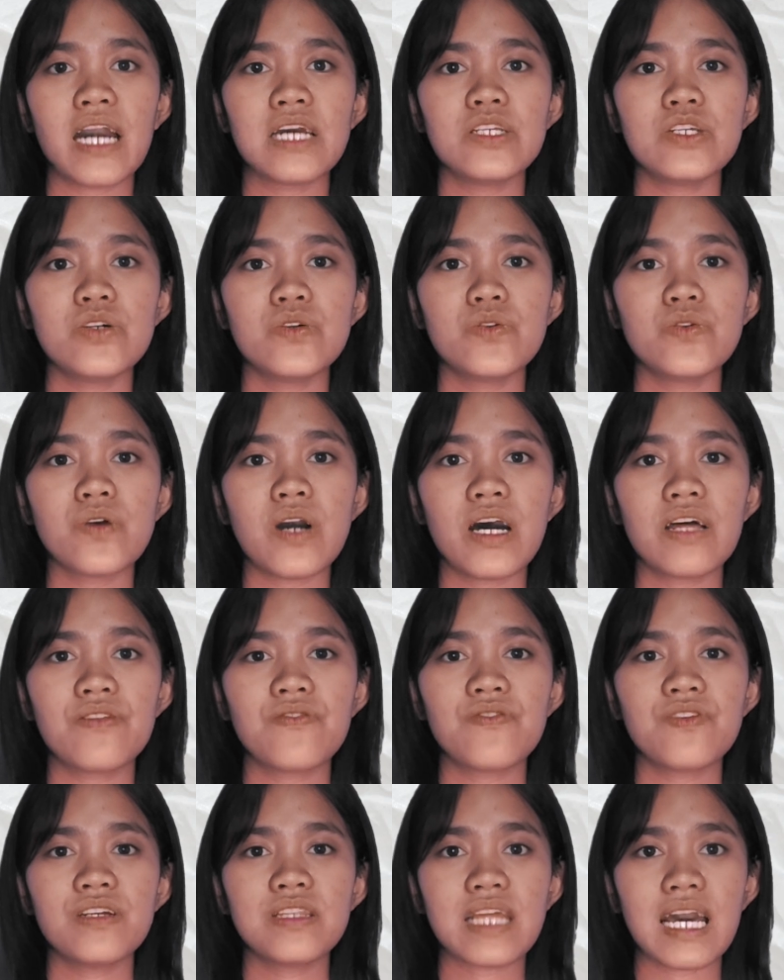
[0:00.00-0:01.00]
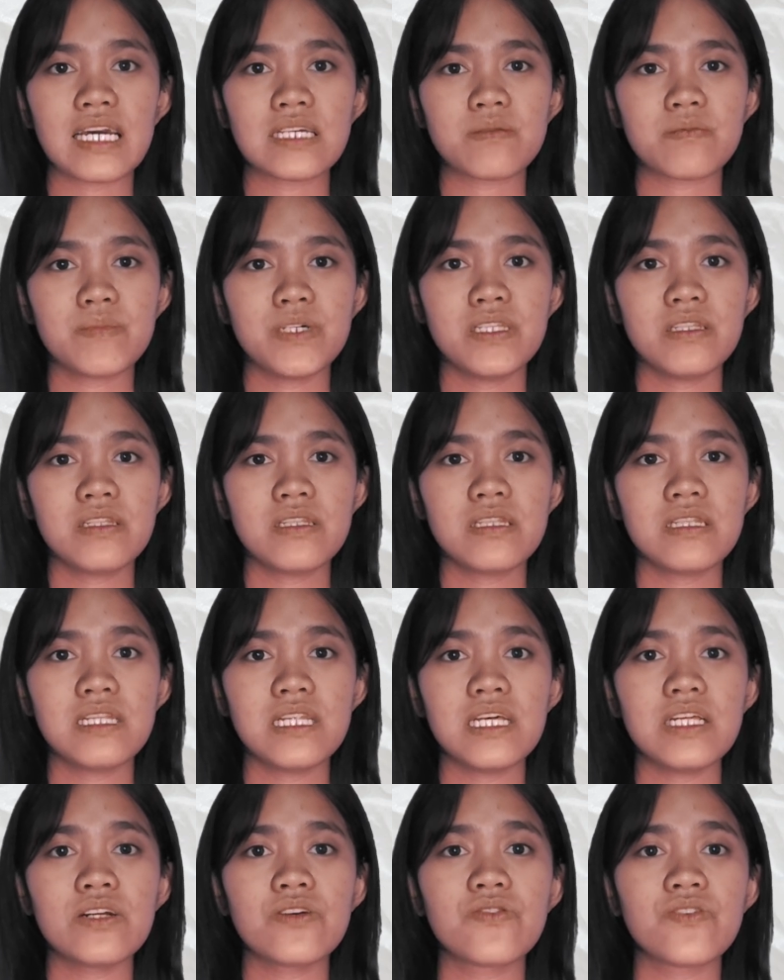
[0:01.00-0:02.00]
a new advertisement
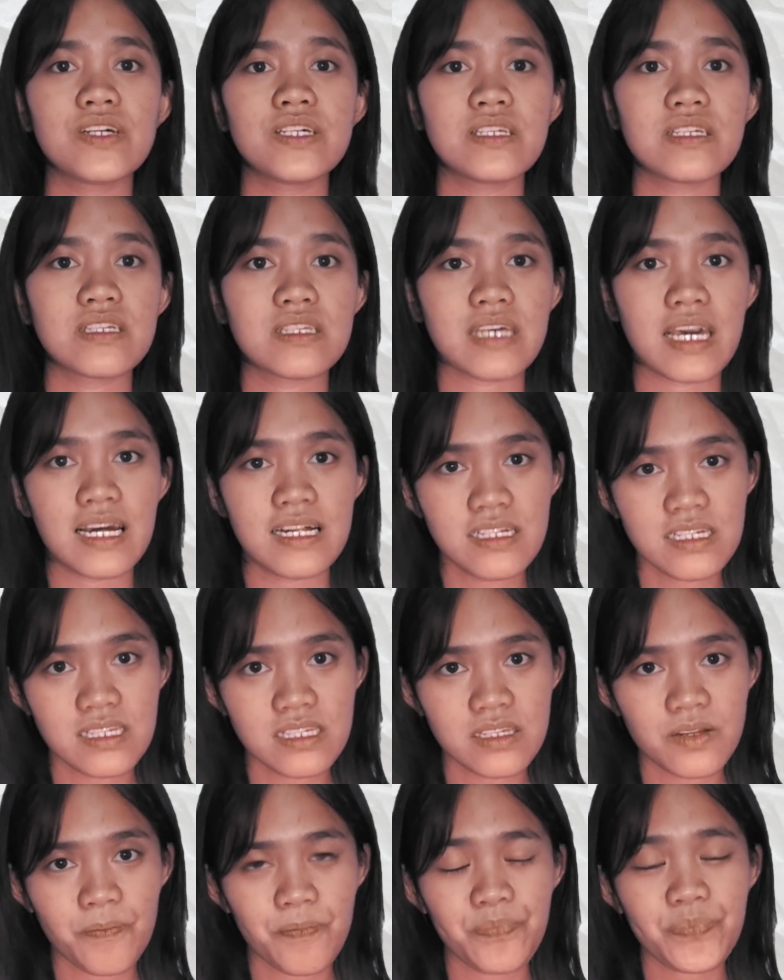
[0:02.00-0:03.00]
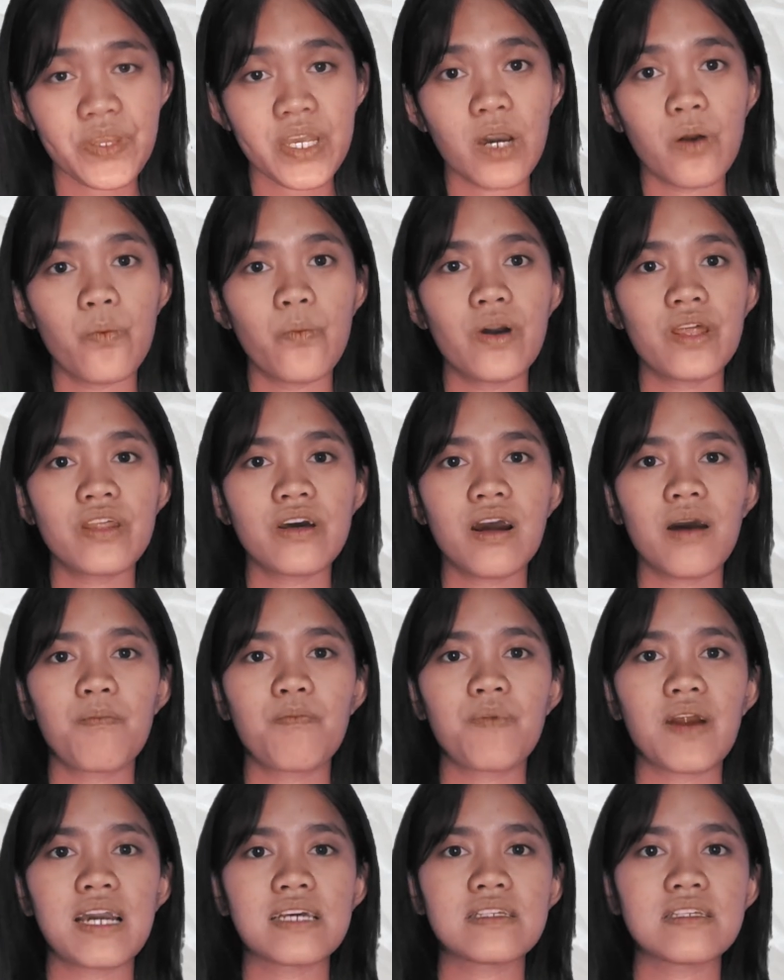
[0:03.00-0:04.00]
increases sales, whether a
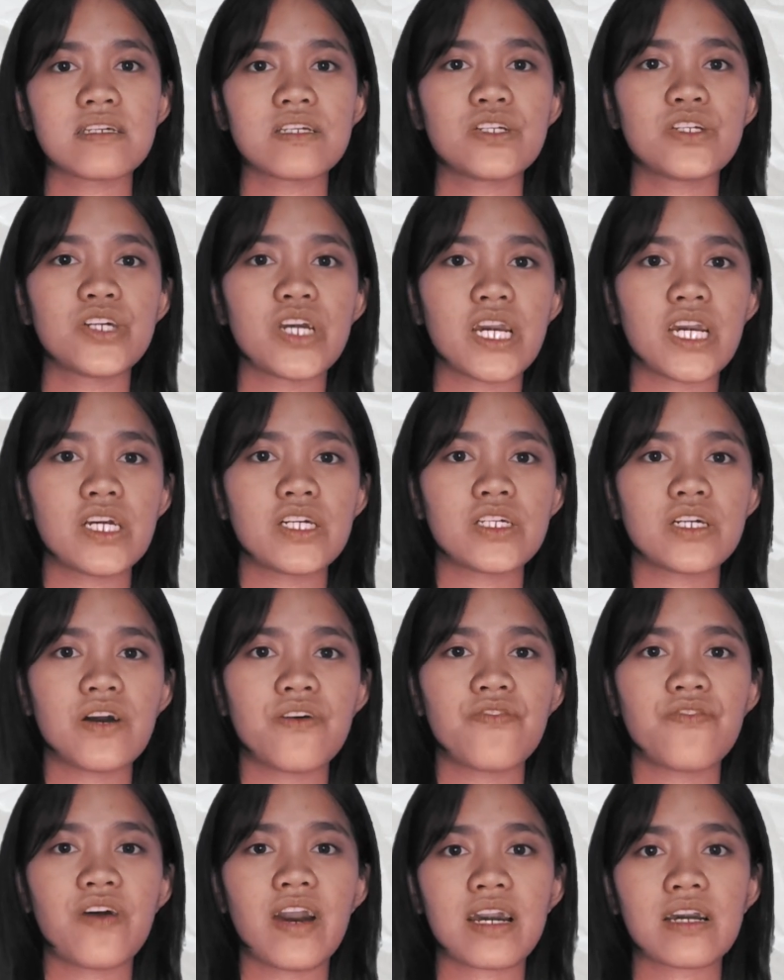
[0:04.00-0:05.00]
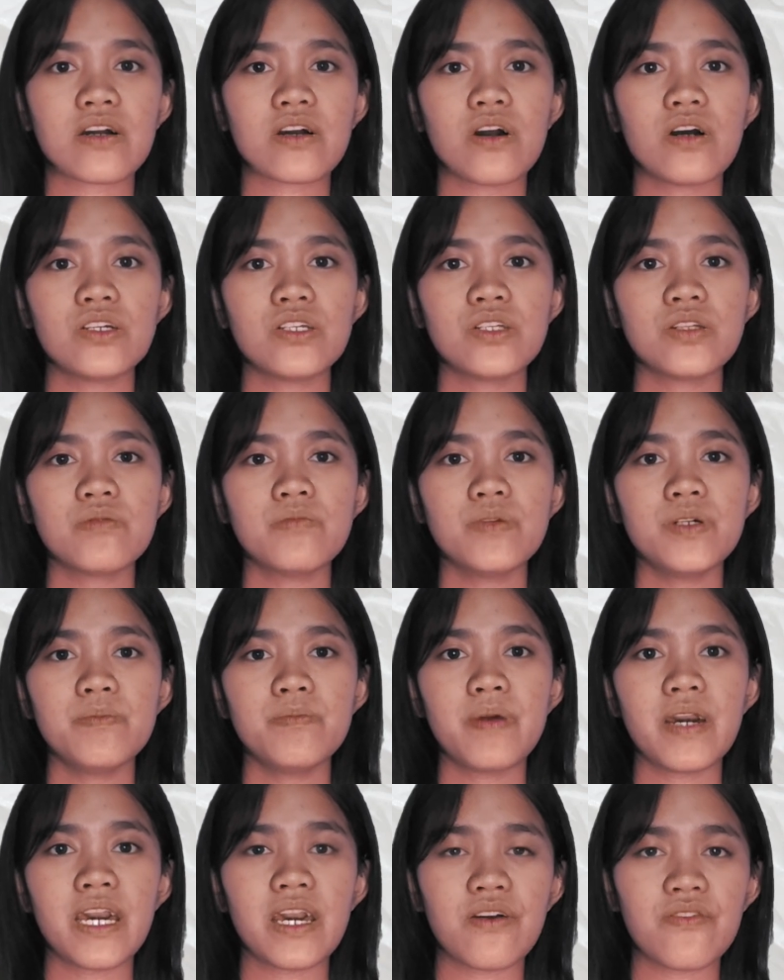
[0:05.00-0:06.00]
pricing change affects customer
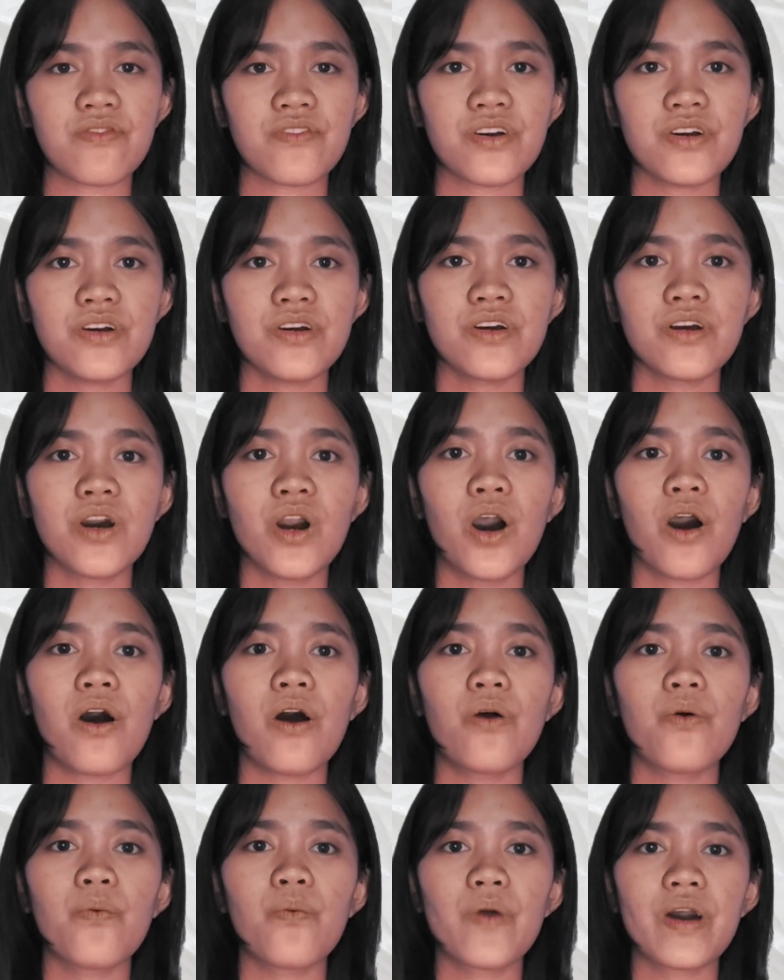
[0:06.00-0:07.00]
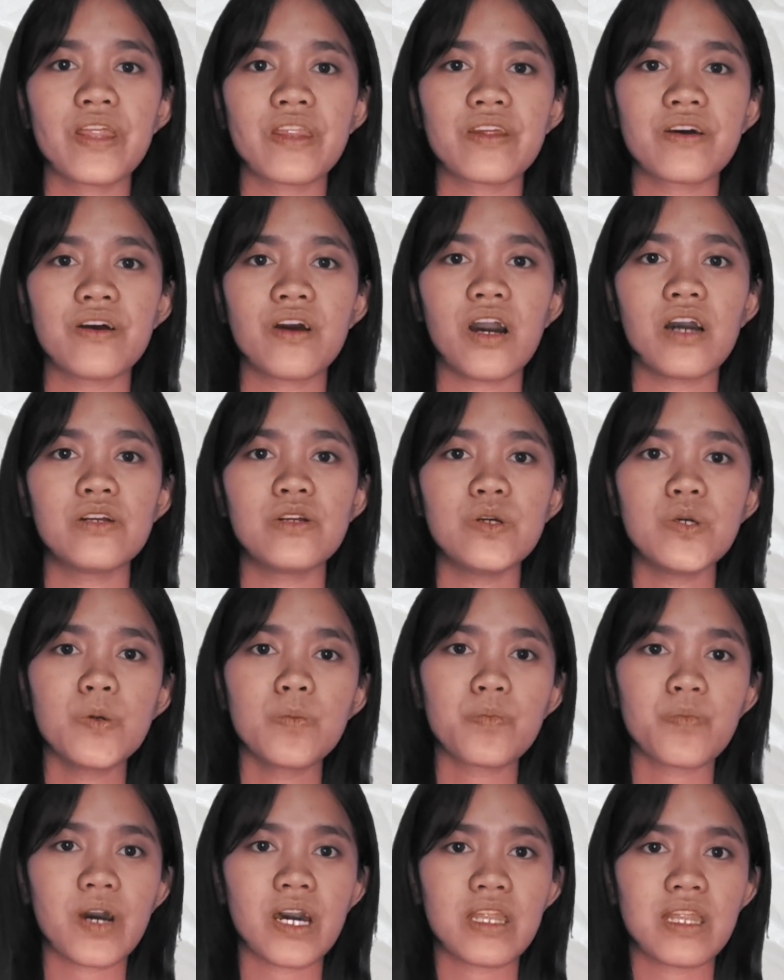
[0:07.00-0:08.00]
behavior, or whether a
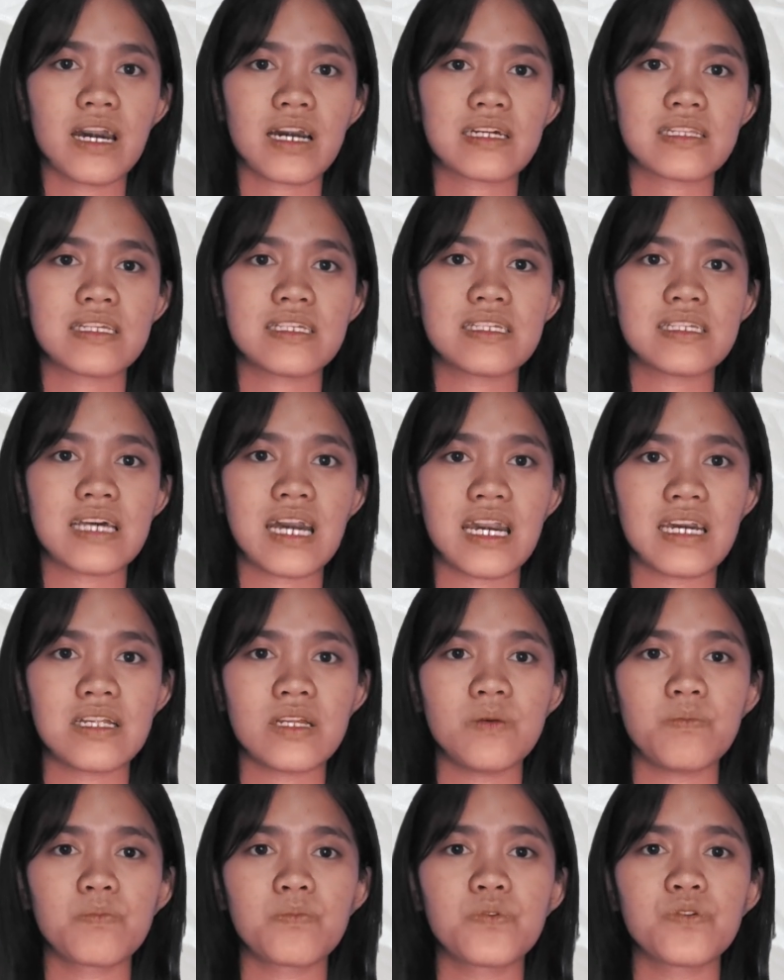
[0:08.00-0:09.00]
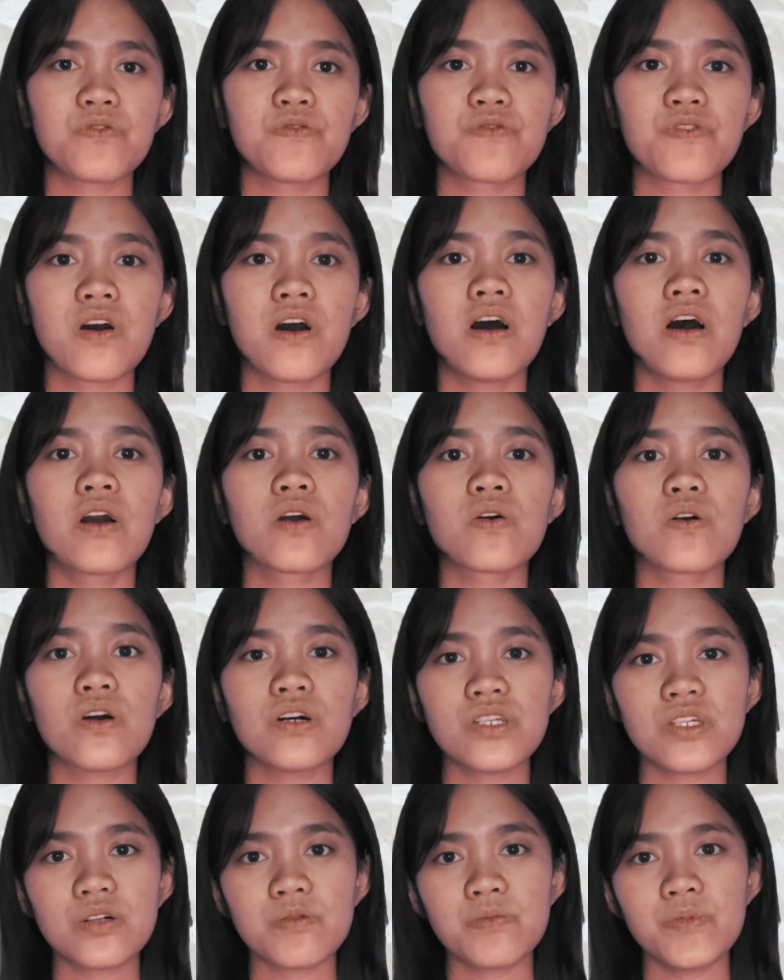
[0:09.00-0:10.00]
new product design improves
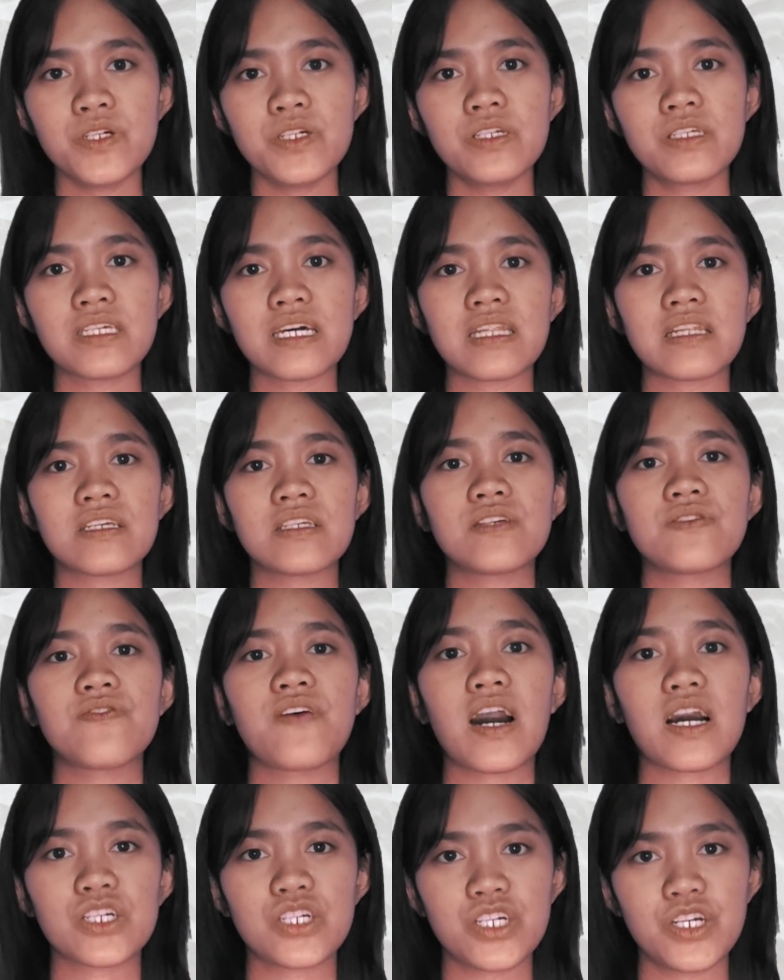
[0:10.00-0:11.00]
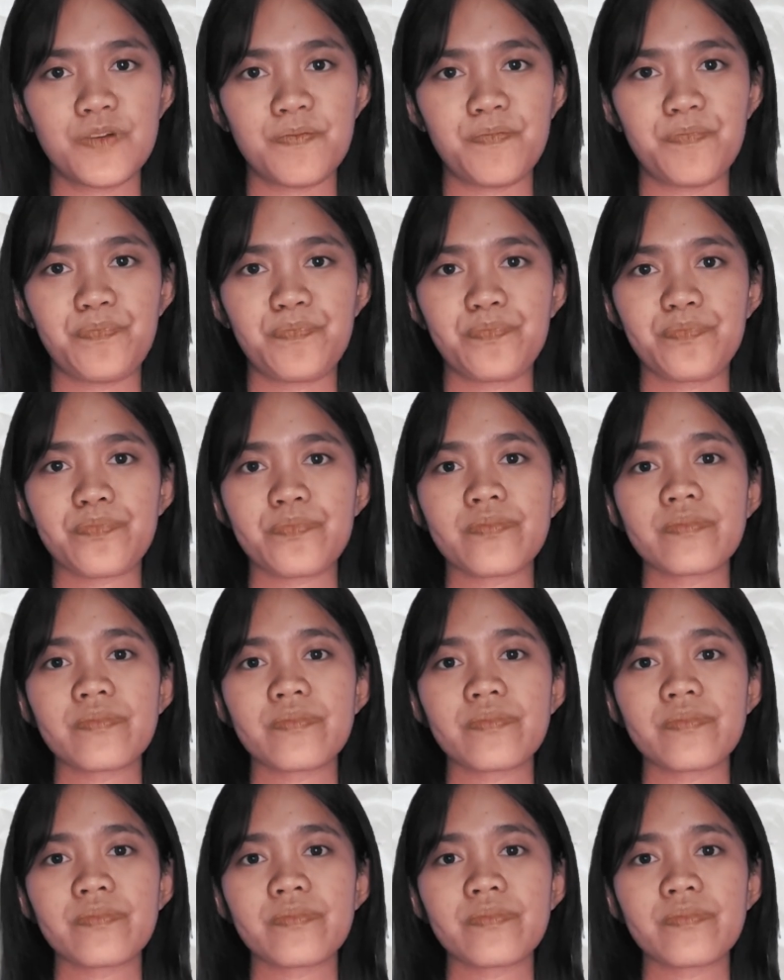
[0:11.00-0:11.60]
customer satisfaction.